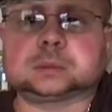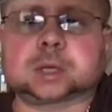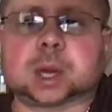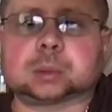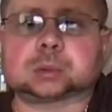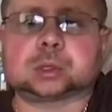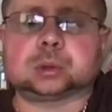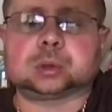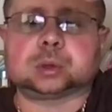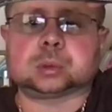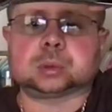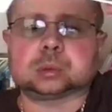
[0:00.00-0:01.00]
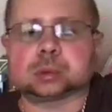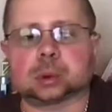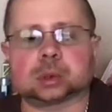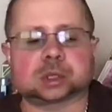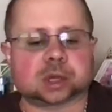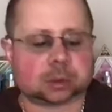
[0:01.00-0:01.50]
Count Dooku,
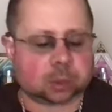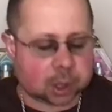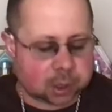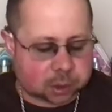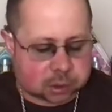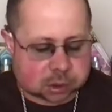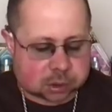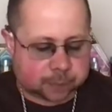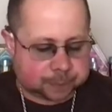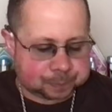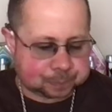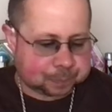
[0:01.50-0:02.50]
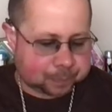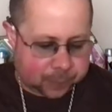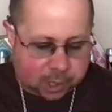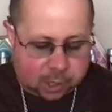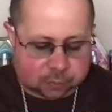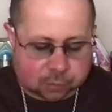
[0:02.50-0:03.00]
Lord Tyrannus.
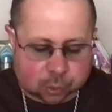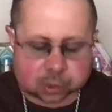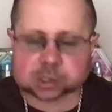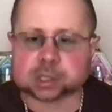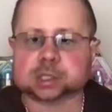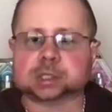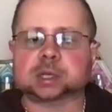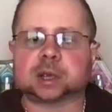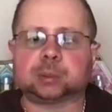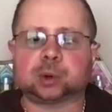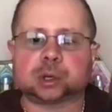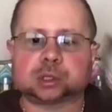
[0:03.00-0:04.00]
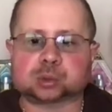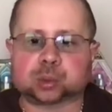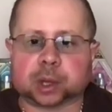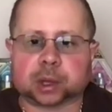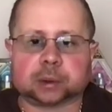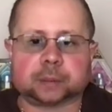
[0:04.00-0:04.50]
And of course, his saber is
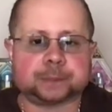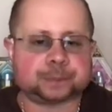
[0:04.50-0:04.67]
red.